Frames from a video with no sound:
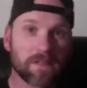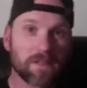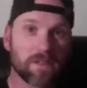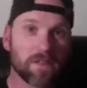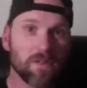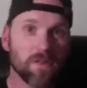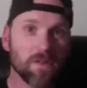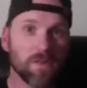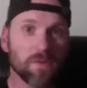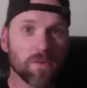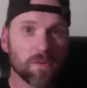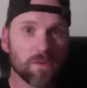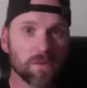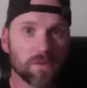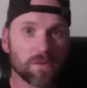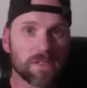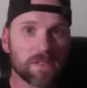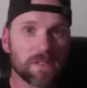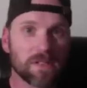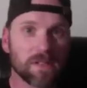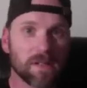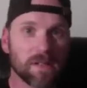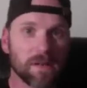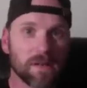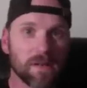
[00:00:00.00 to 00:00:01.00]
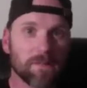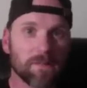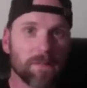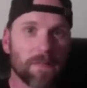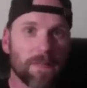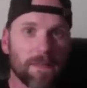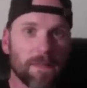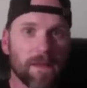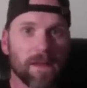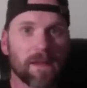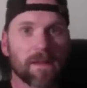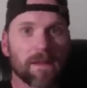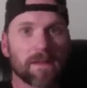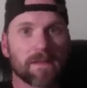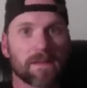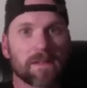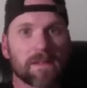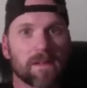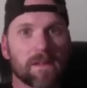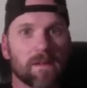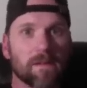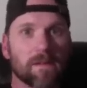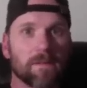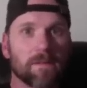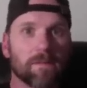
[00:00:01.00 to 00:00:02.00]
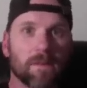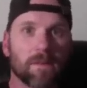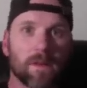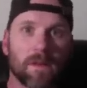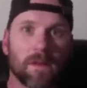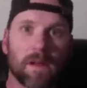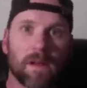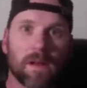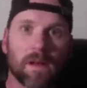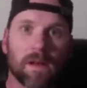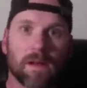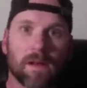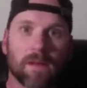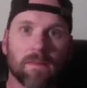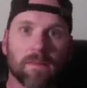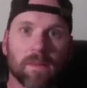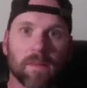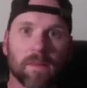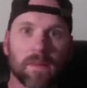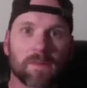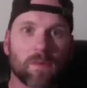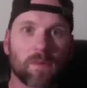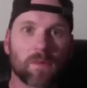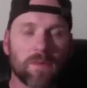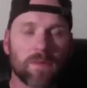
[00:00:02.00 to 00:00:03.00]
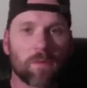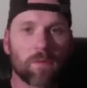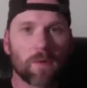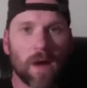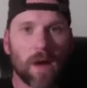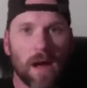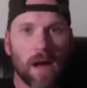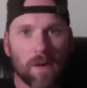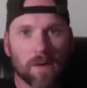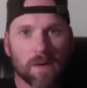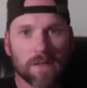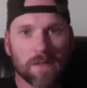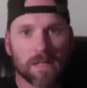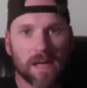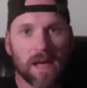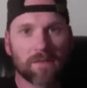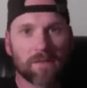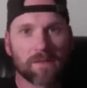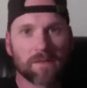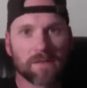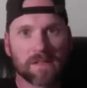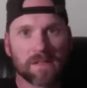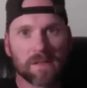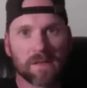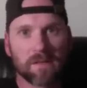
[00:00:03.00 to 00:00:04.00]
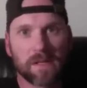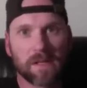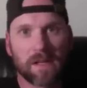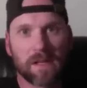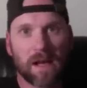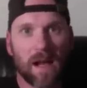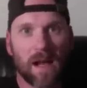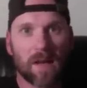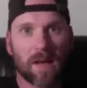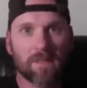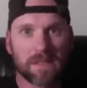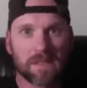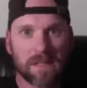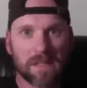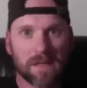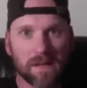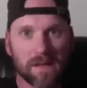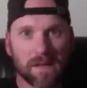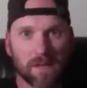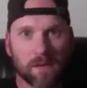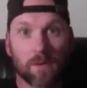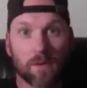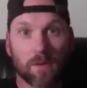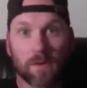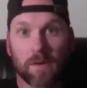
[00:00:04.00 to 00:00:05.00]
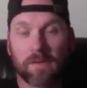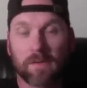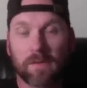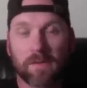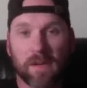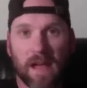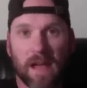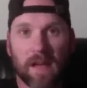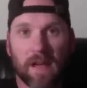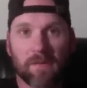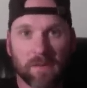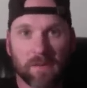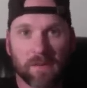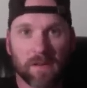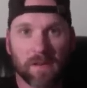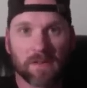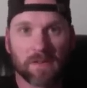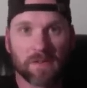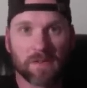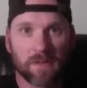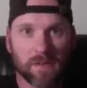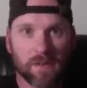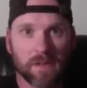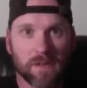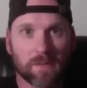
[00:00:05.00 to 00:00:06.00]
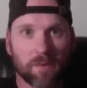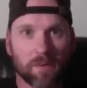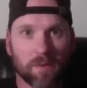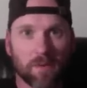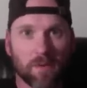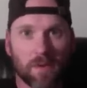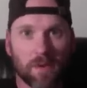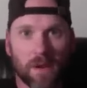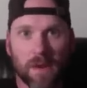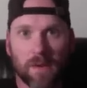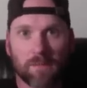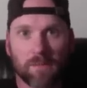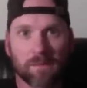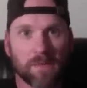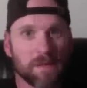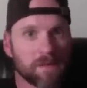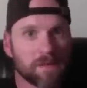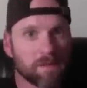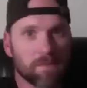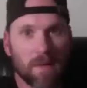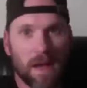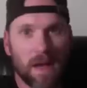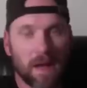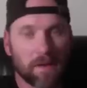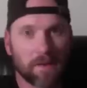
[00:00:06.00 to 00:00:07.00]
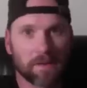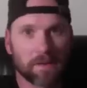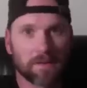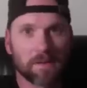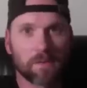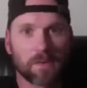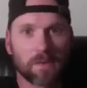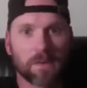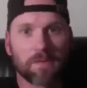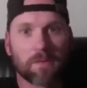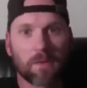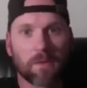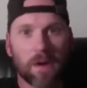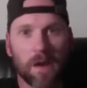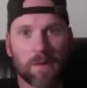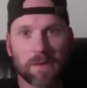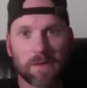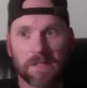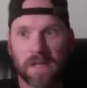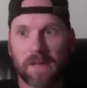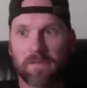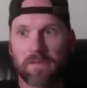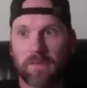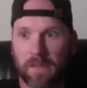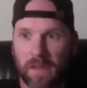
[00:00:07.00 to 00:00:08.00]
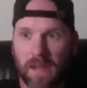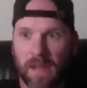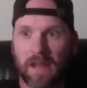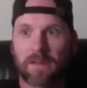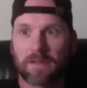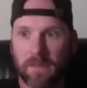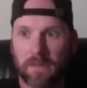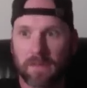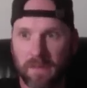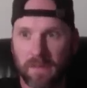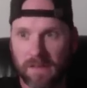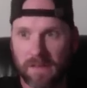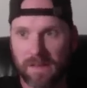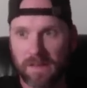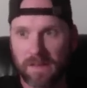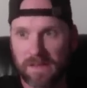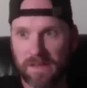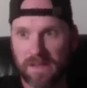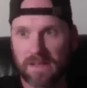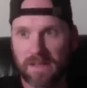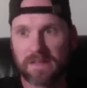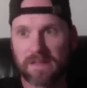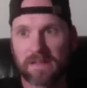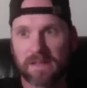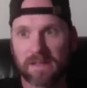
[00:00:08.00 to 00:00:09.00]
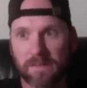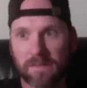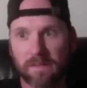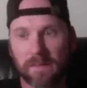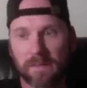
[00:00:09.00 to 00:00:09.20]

used is um, 24 hours after somebody opts in, or even after they join the program, doesn't matter, 24 hours after they enter into the system.